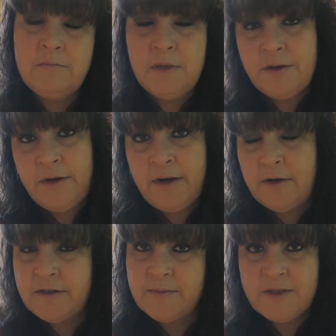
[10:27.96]

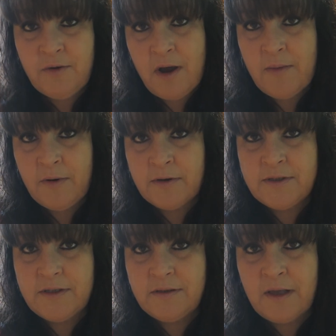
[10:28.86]
millionaire
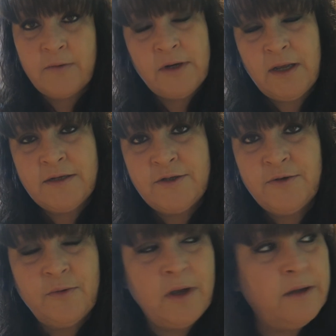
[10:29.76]
subscribers that would like
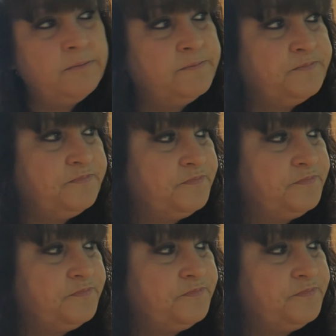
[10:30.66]
to, um,